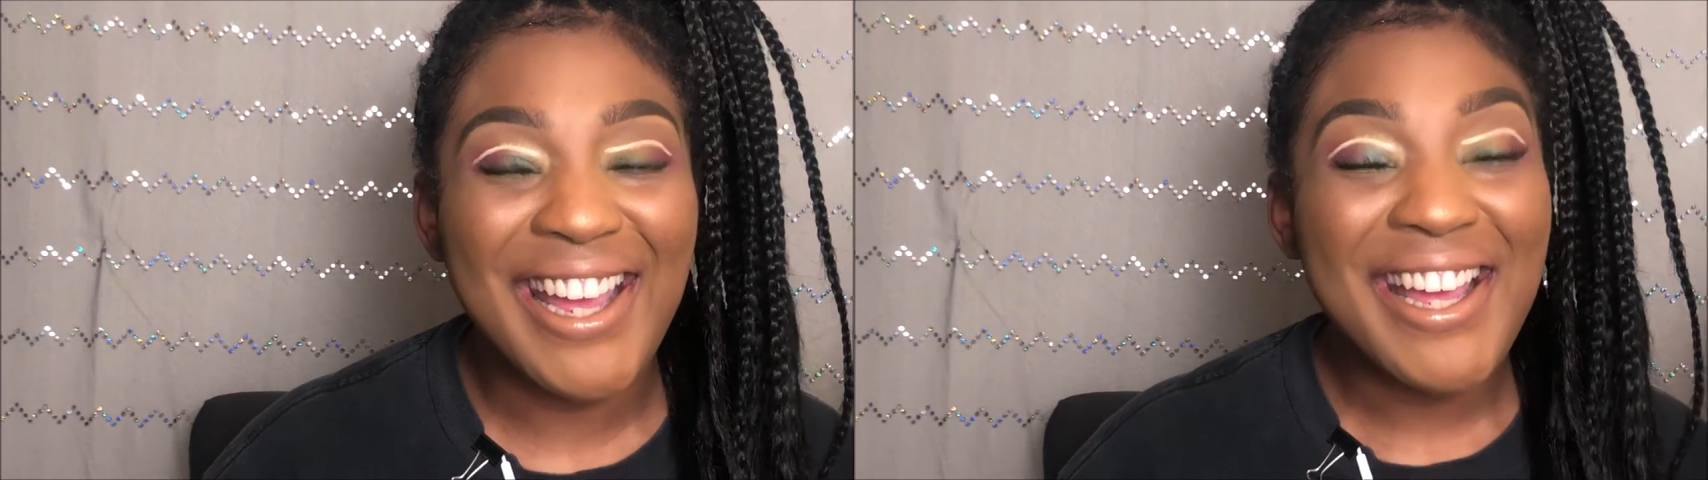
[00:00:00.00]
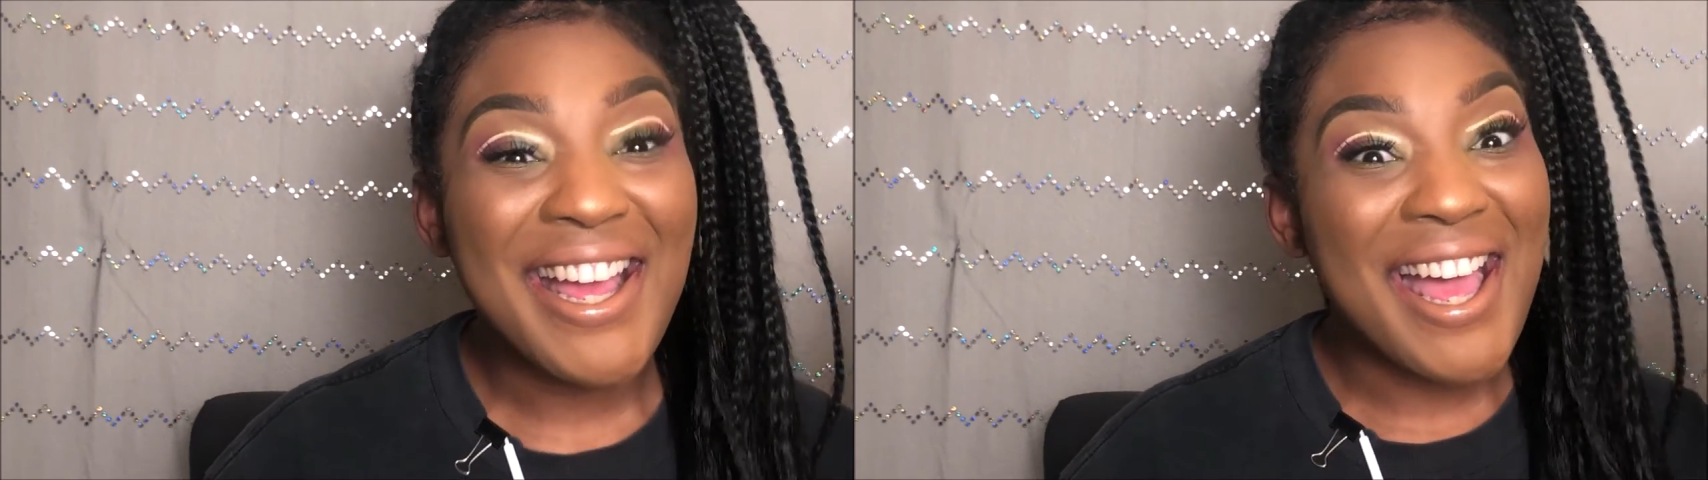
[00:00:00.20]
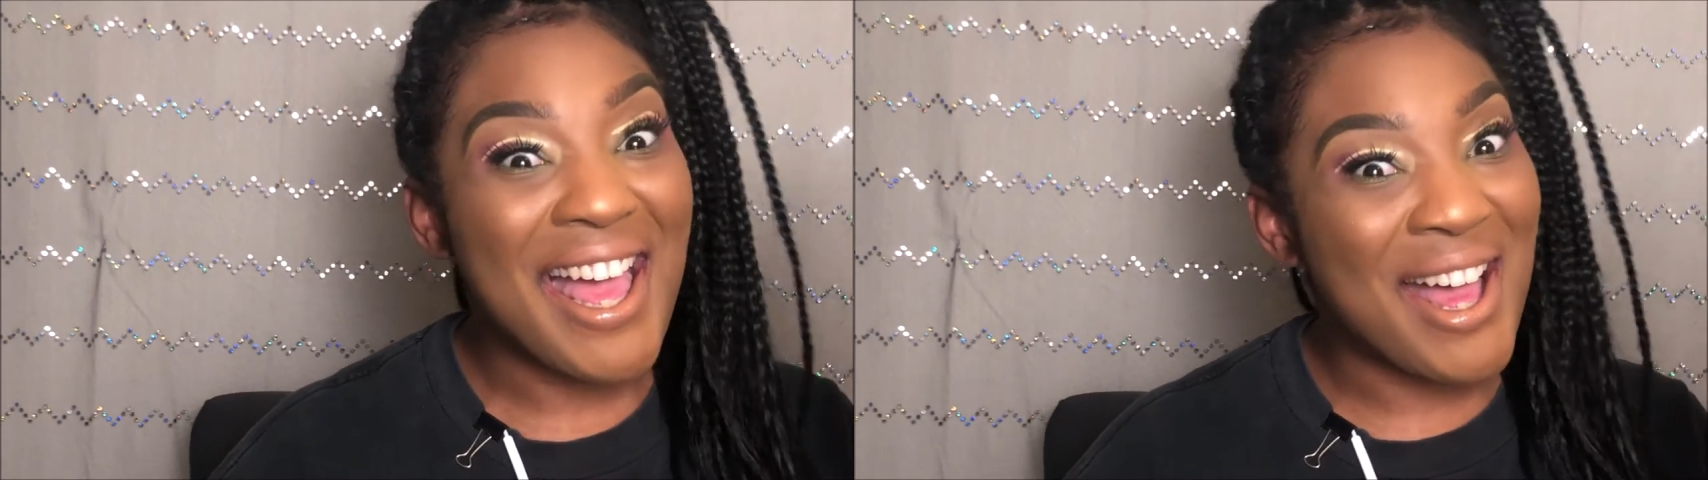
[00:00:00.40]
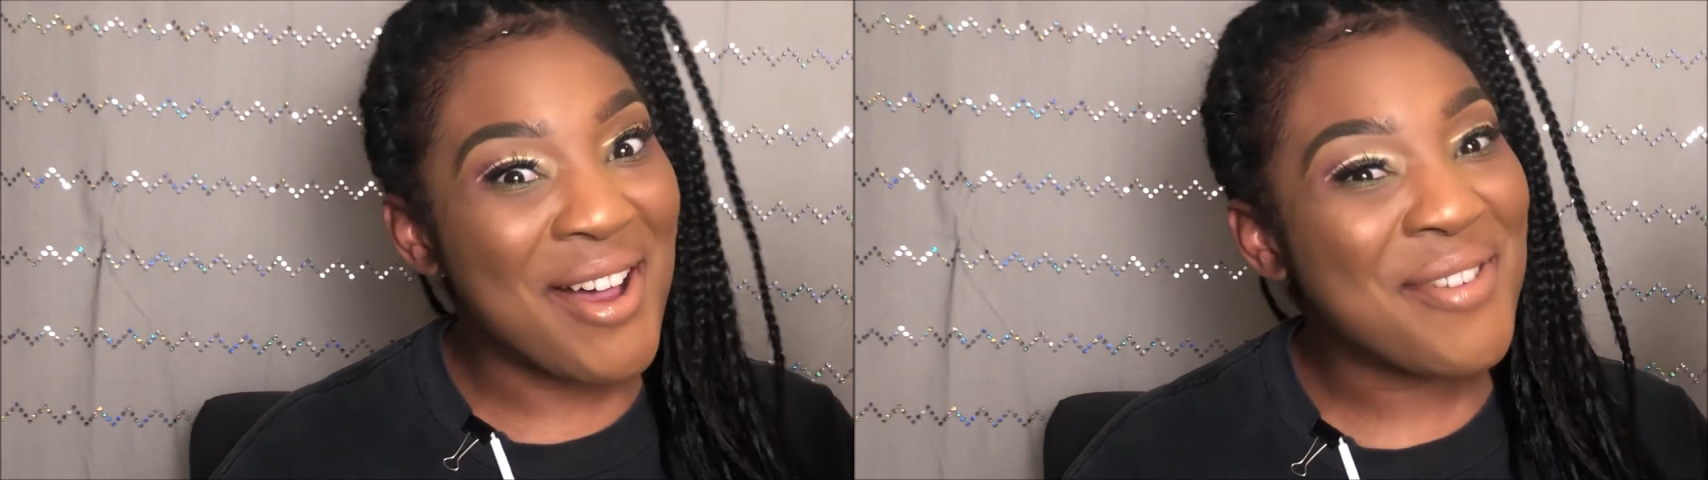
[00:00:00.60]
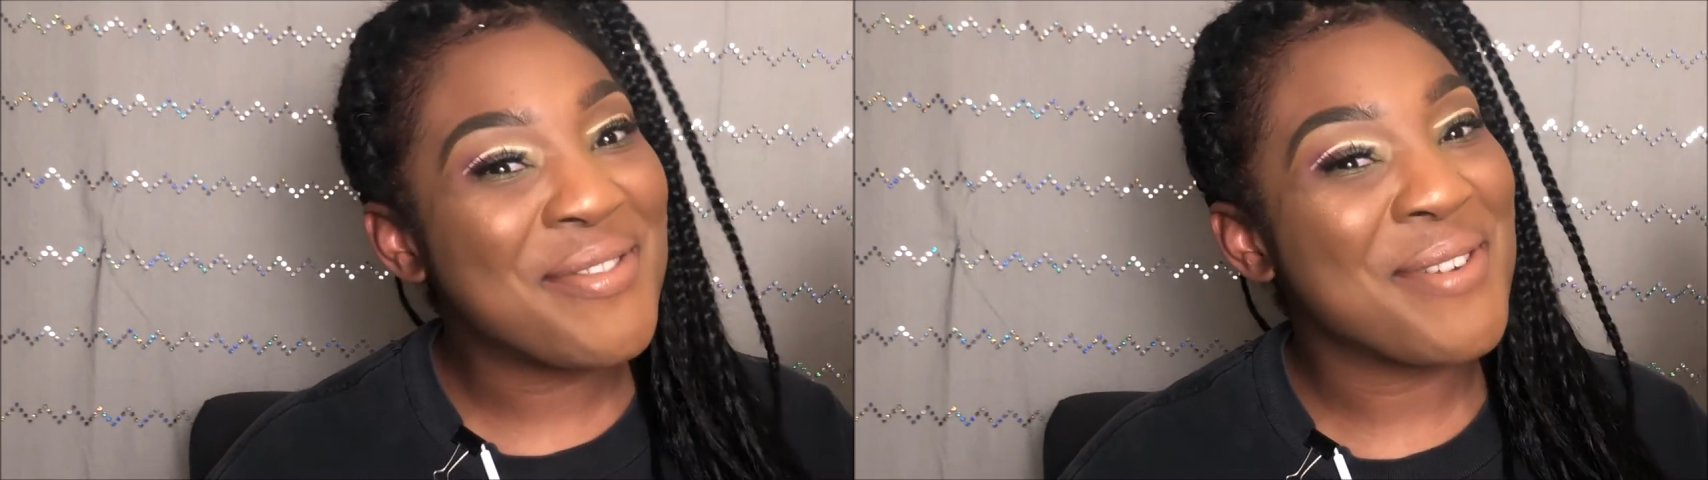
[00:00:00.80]
E
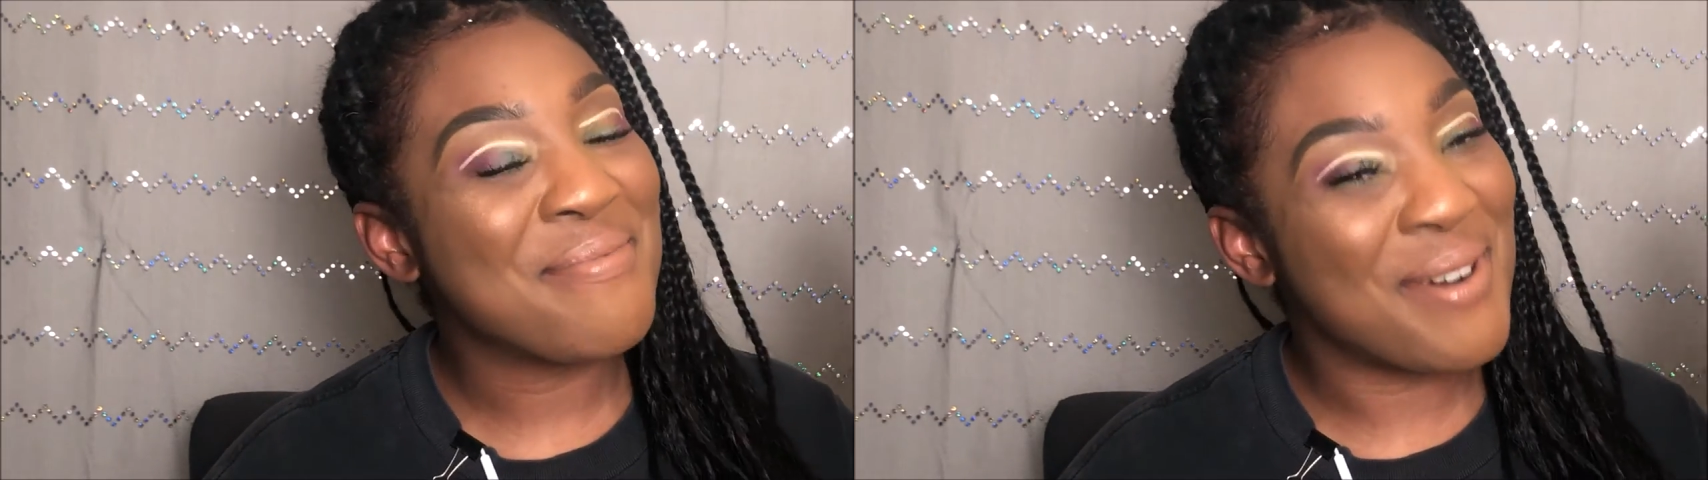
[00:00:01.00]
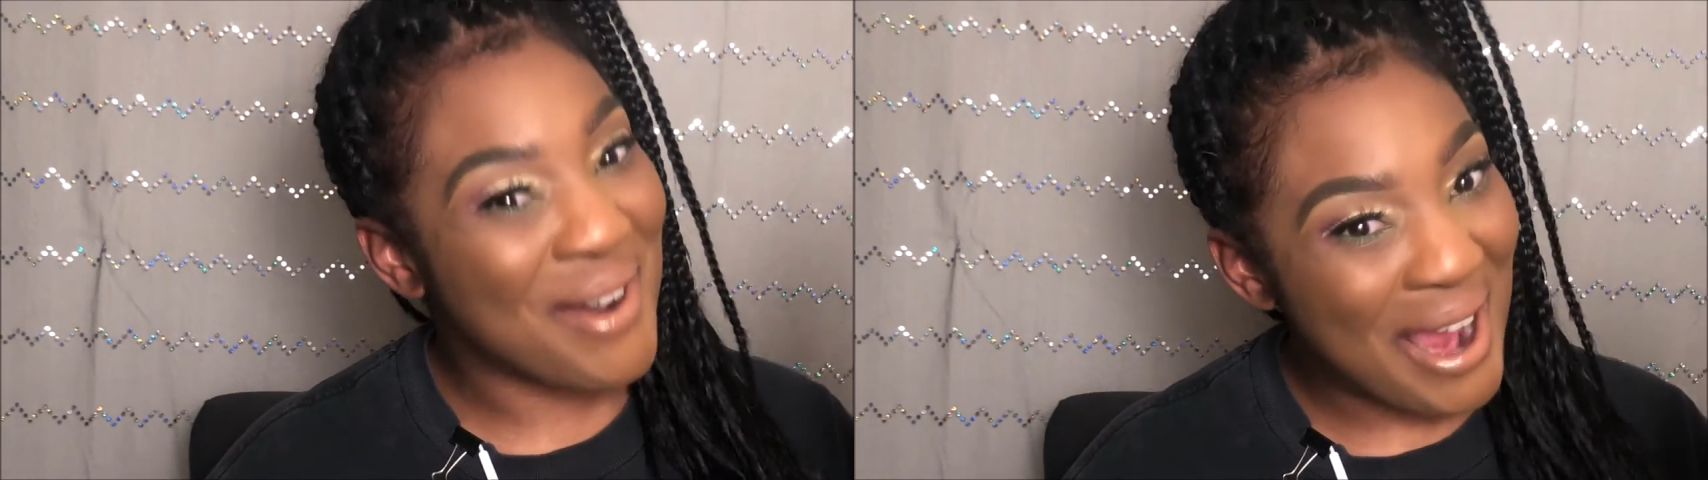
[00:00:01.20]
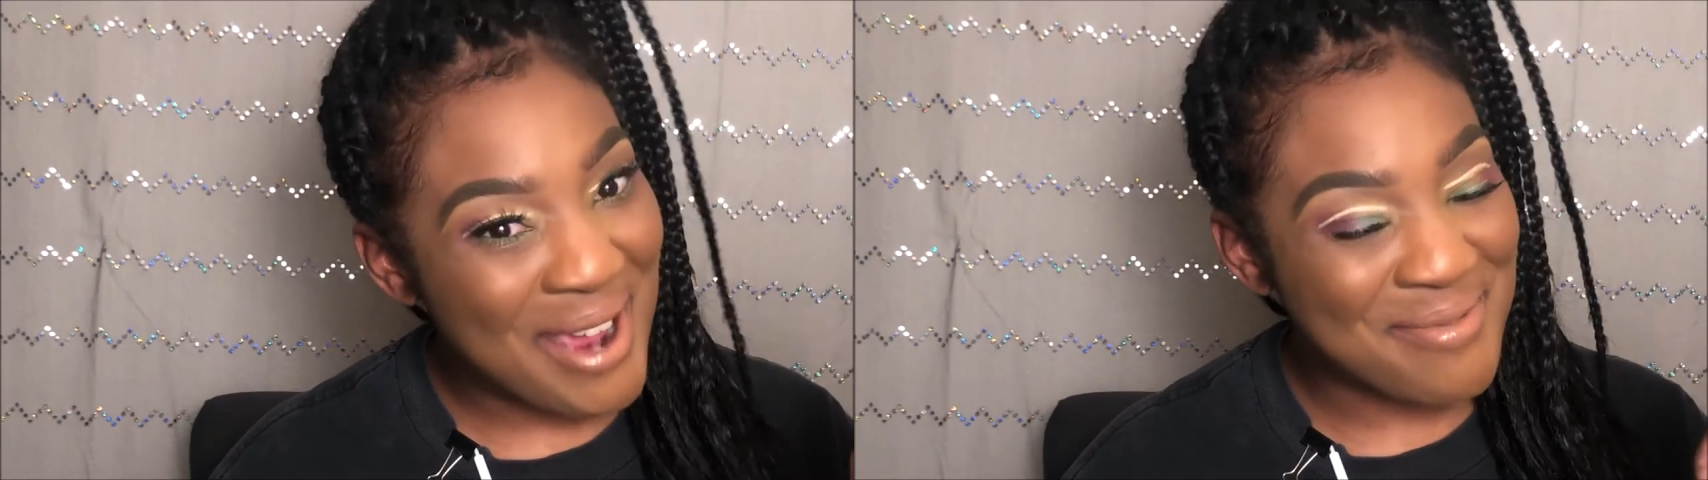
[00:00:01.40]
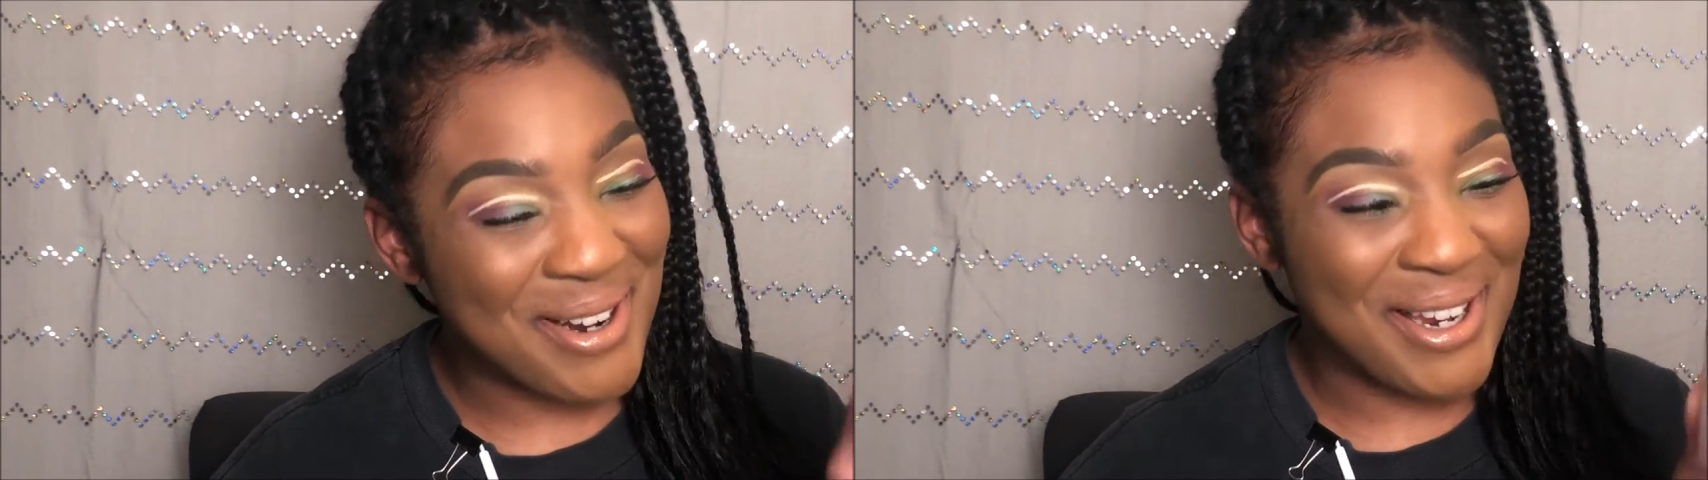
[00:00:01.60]
L F primer,